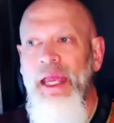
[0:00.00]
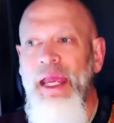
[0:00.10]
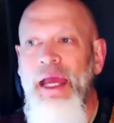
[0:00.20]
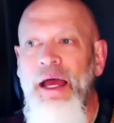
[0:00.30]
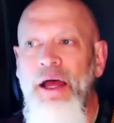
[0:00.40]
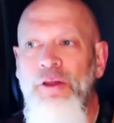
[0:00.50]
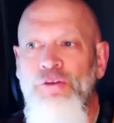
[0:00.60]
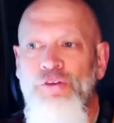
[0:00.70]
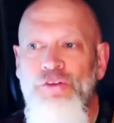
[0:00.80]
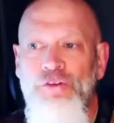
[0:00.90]

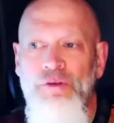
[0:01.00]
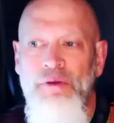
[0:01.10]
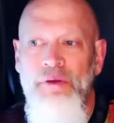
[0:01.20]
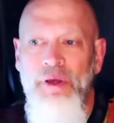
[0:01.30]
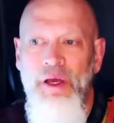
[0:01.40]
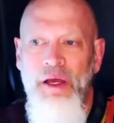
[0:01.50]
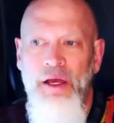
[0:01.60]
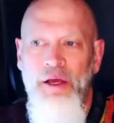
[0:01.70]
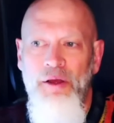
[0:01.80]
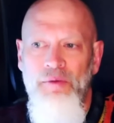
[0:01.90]
And
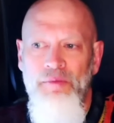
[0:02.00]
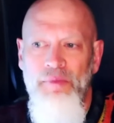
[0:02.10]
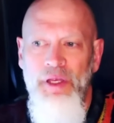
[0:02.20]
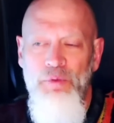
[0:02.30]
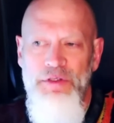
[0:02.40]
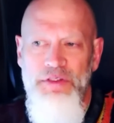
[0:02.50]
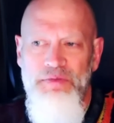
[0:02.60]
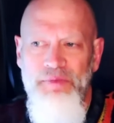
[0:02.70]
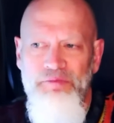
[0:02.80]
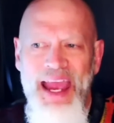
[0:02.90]
it
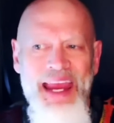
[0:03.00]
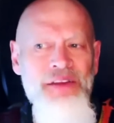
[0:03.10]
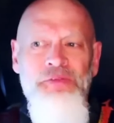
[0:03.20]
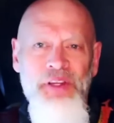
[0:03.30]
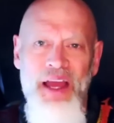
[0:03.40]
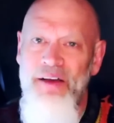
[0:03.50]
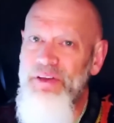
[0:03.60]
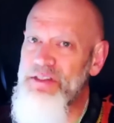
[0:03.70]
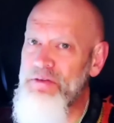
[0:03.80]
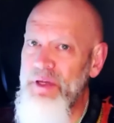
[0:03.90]
was painfully
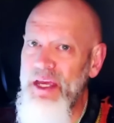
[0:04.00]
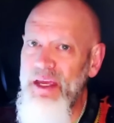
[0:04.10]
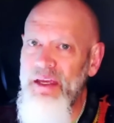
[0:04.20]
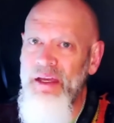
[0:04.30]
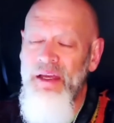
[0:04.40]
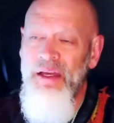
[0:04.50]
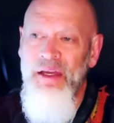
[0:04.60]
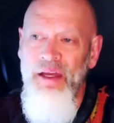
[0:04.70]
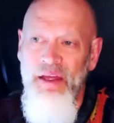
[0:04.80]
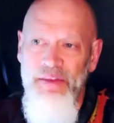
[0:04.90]
obvious to me
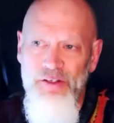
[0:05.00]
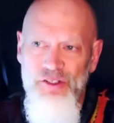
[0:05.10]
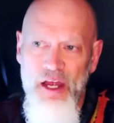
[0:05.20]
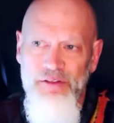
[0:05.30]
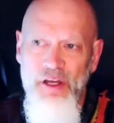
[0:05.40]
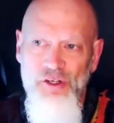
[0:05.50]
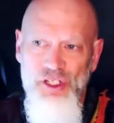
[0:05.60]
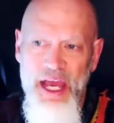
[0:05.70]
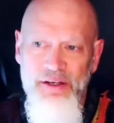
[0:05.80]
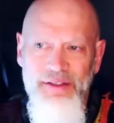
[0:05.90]
that Dr.
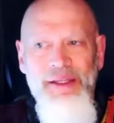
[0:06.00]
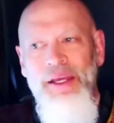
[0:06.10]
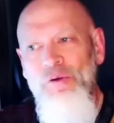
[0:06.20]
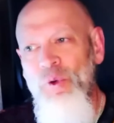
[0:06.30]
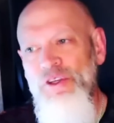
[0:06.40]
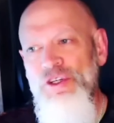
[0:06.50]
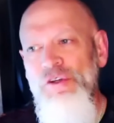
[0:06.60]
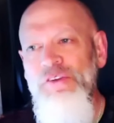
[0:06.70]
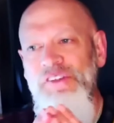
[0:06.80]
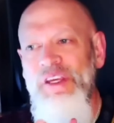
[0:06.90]
Chatterjee, what
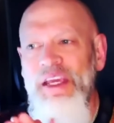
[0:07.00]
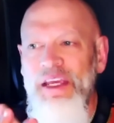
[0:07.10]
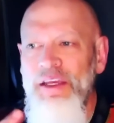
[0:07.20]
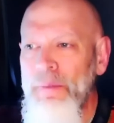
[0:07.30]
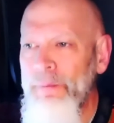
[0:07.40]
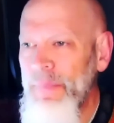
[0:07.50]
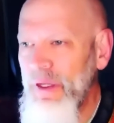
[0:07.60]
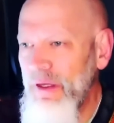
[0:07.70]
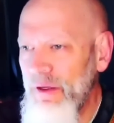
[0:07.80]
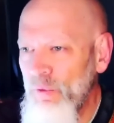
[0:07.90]
you'll see
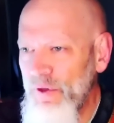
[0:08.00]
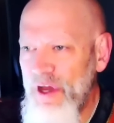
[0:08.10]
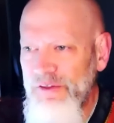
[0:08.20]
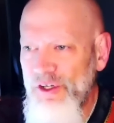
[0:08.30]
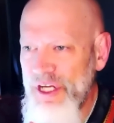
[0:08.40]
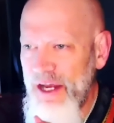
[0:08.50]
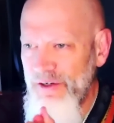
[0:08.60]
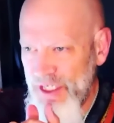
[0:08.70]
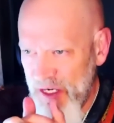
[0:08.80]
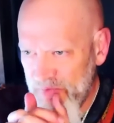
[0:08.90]
with Dr.
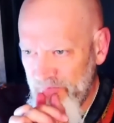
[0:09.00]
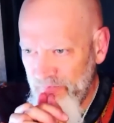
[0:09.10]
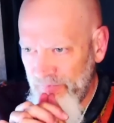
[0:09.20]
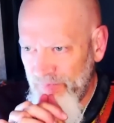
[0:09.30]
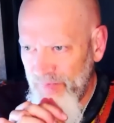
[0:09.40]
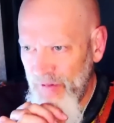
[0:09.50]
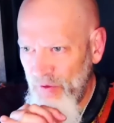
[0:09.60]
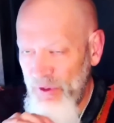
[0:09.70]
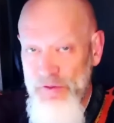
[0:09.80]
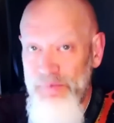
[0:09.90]
Chatterjee,
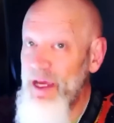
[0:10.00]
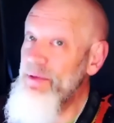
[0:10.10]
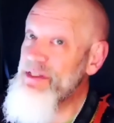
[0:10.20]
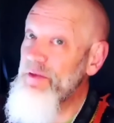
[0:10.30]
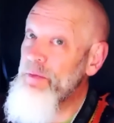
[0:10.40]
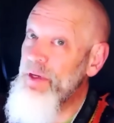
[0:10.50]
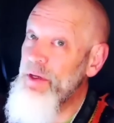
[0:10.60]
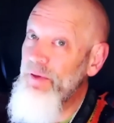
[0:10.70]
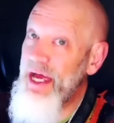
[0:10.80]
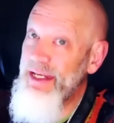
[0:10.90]
which maybe some of the
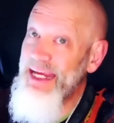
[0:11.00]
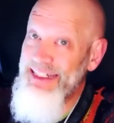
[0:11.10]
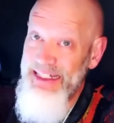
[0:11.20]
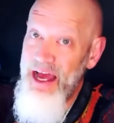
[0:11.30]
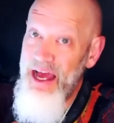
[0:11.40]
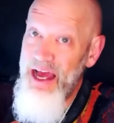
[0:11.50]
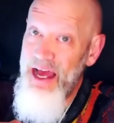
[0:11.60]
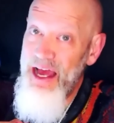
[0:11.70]
people that night did not,